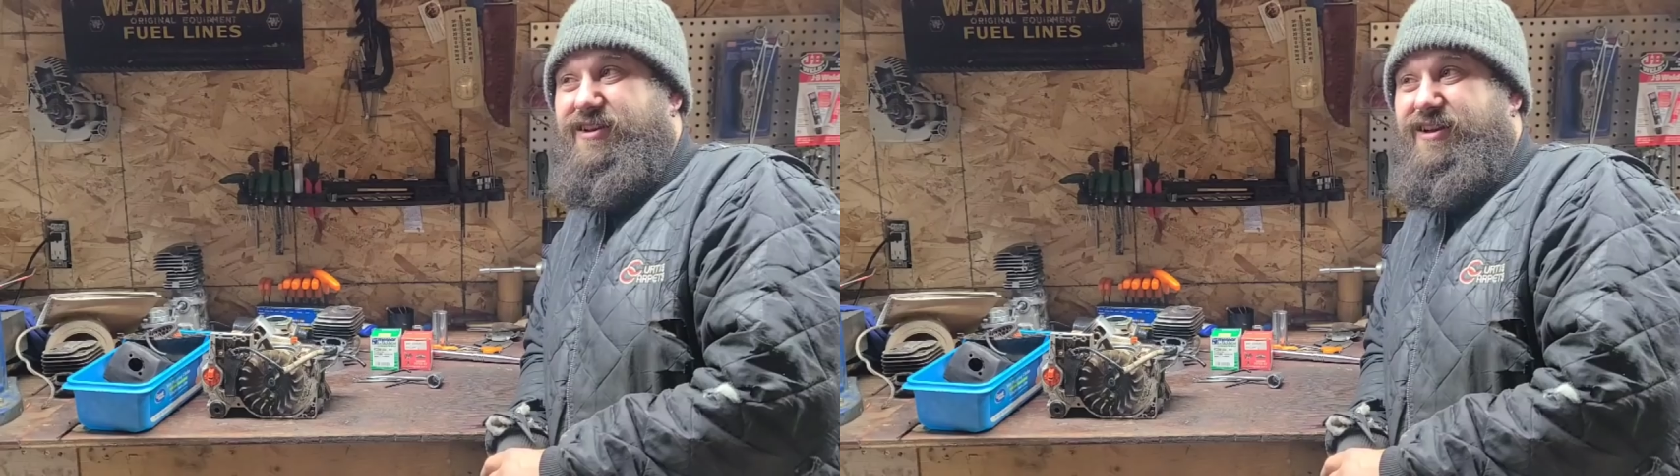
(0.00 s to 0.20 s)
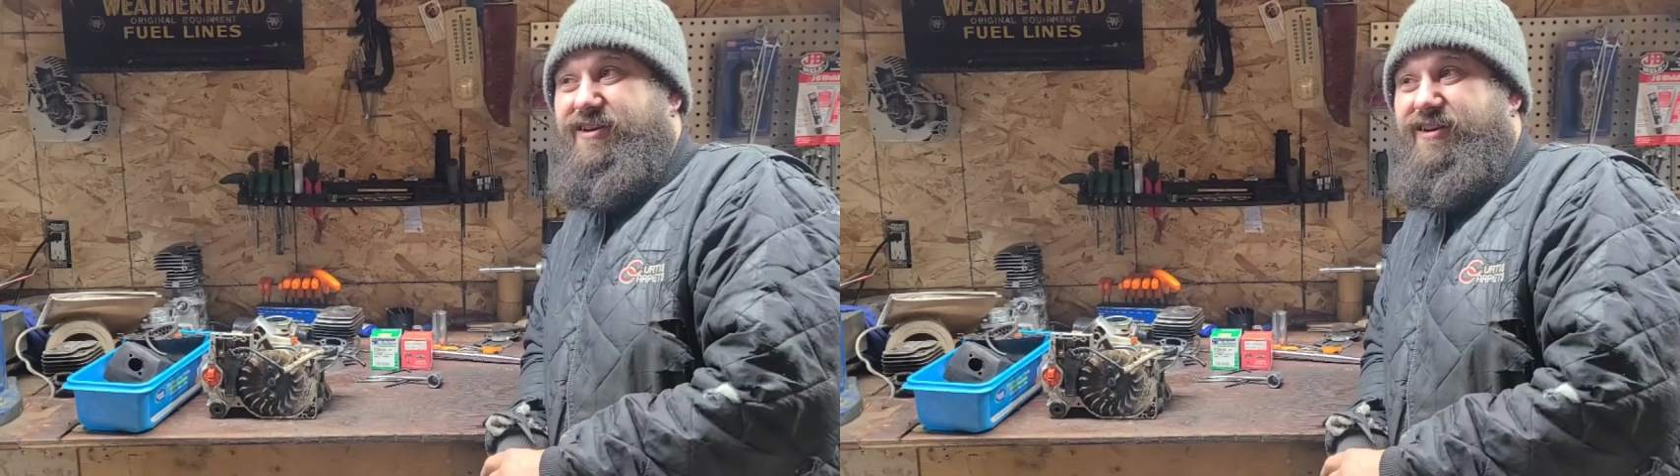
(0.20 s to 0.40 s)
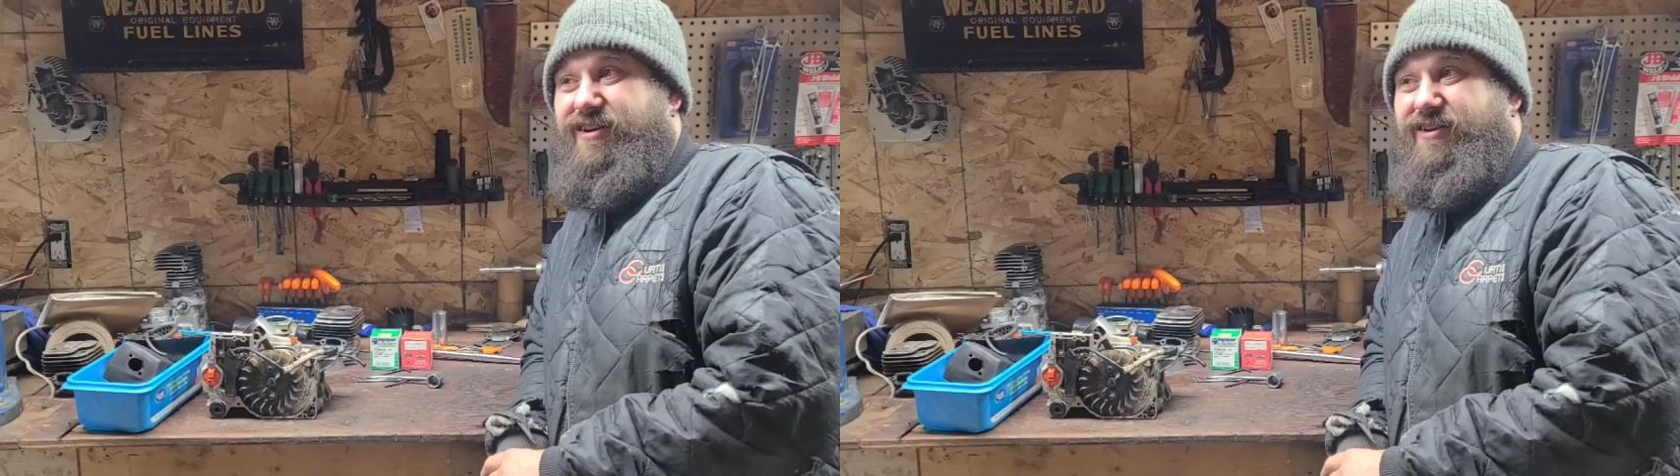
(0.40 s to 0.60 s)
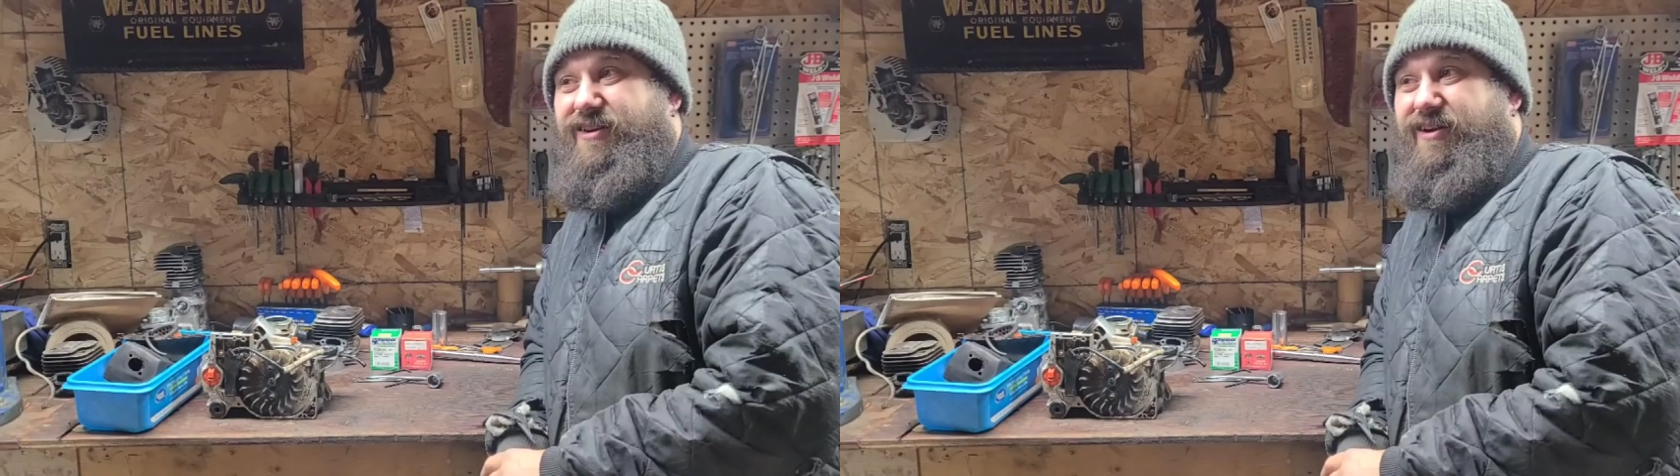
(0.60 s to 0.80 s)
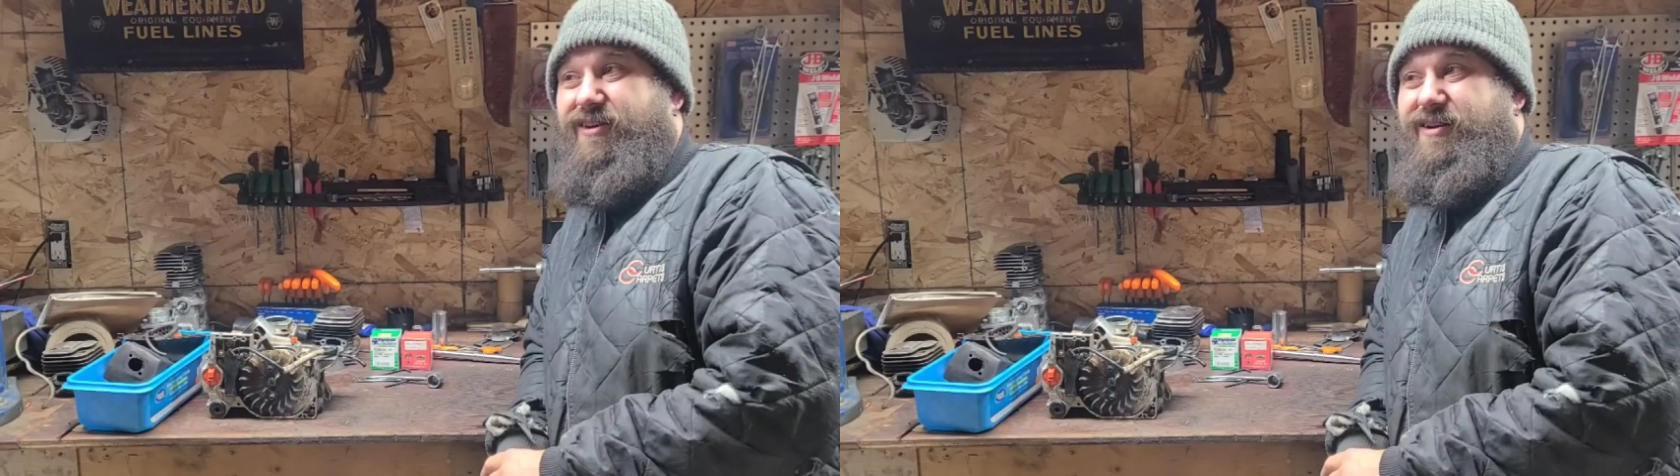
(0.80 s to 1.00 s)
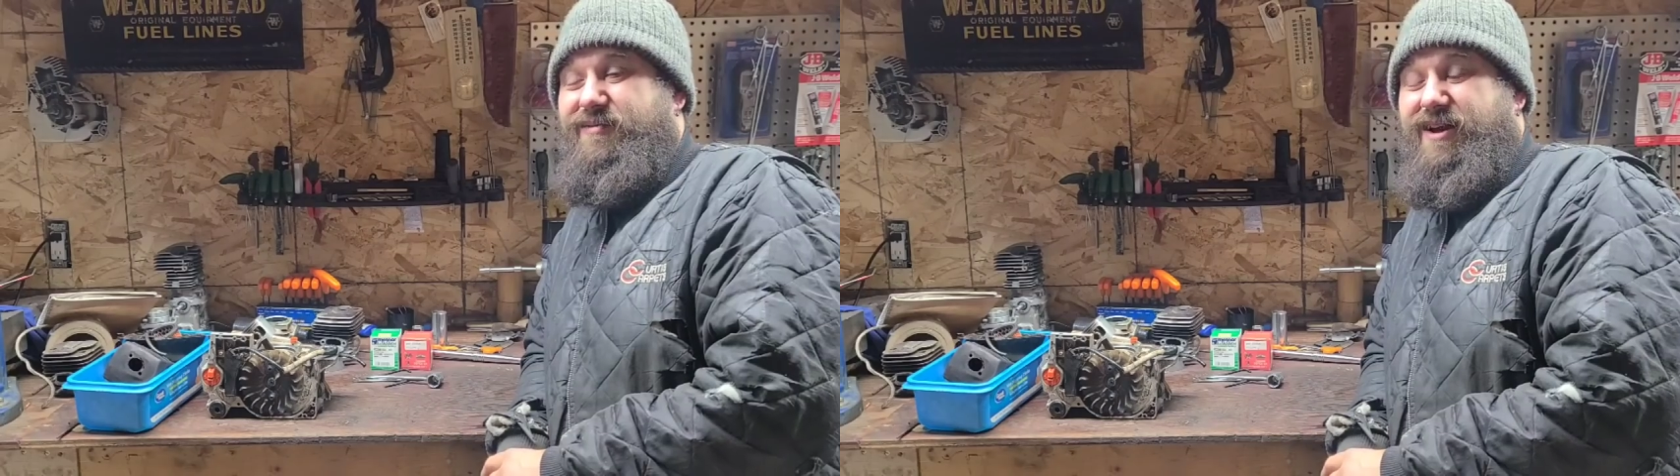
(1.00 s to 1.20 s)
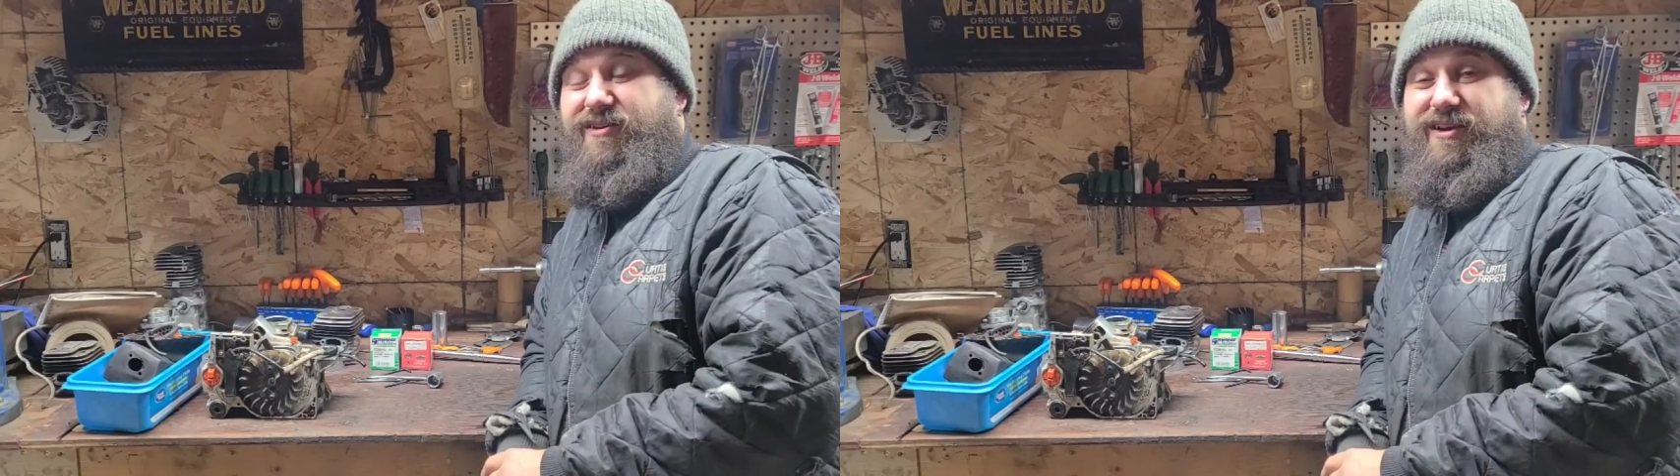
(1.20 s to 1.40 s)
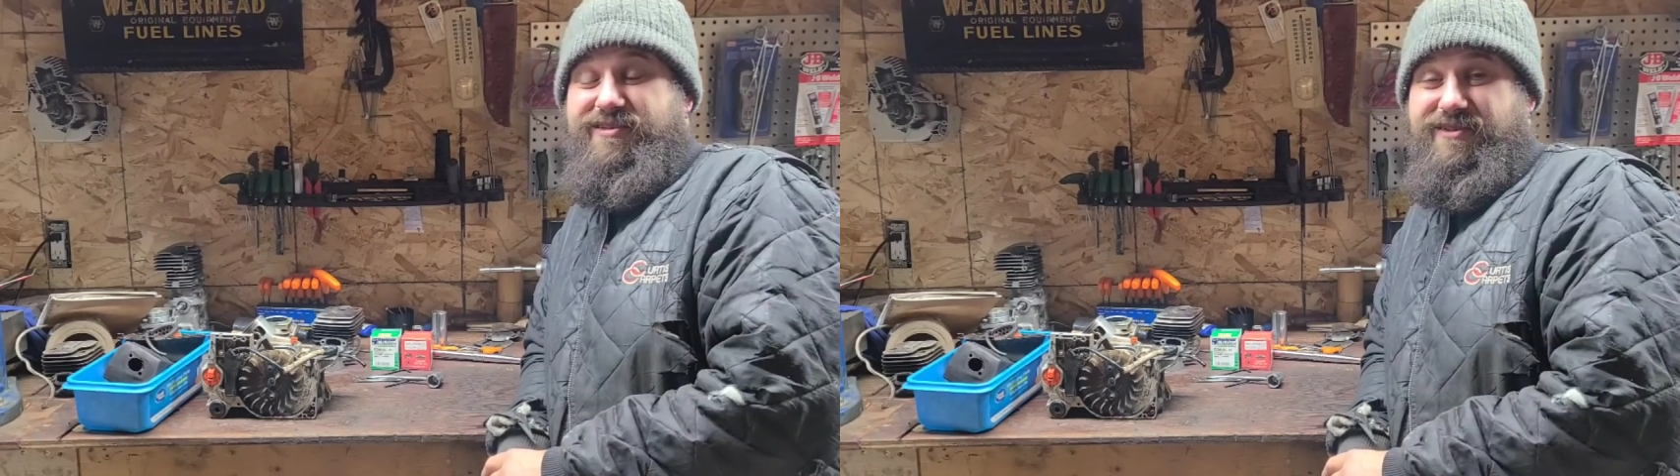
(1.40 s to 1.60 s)
a year ago, I run them now
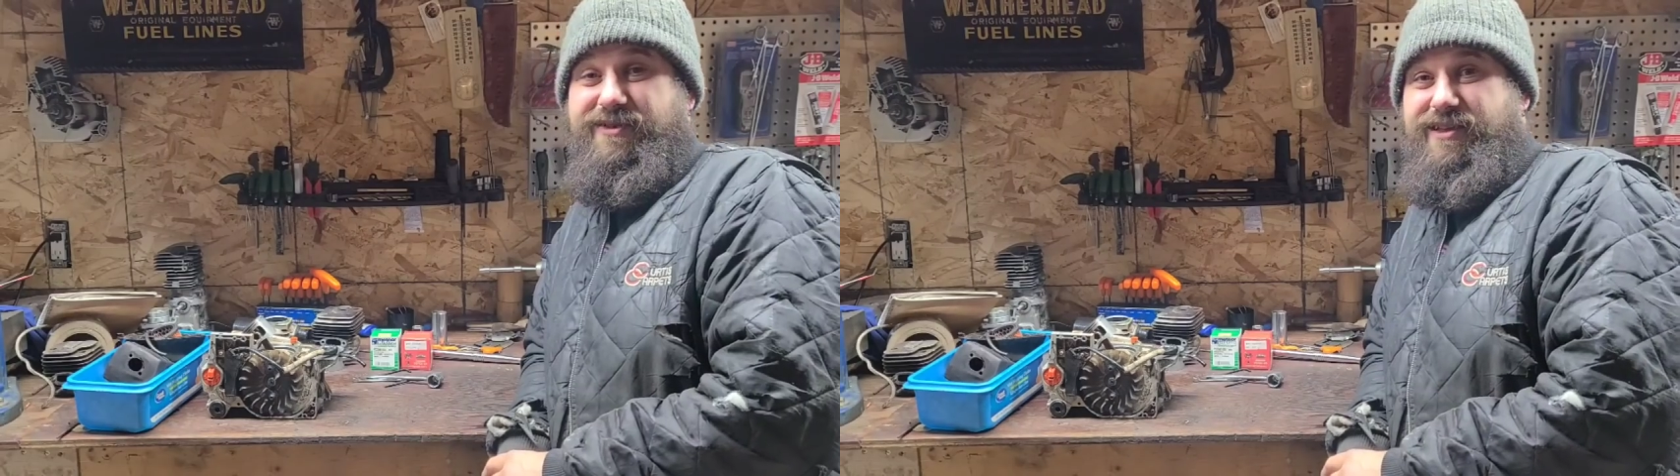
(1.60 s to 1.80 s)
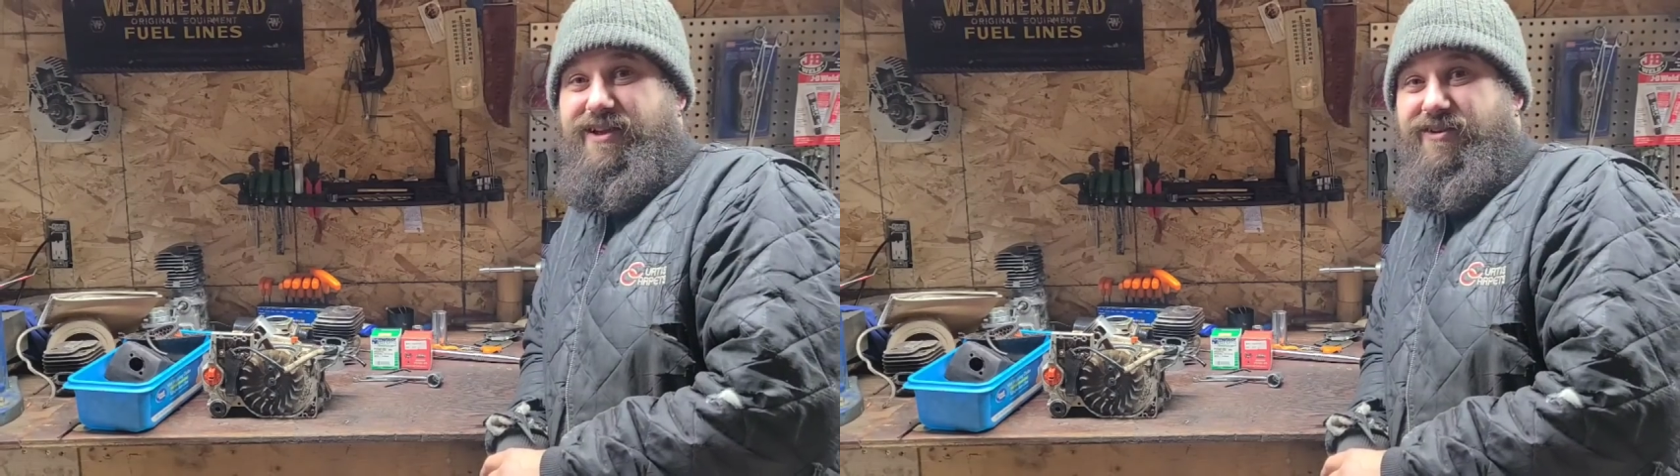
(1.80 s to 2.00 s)
and I still think they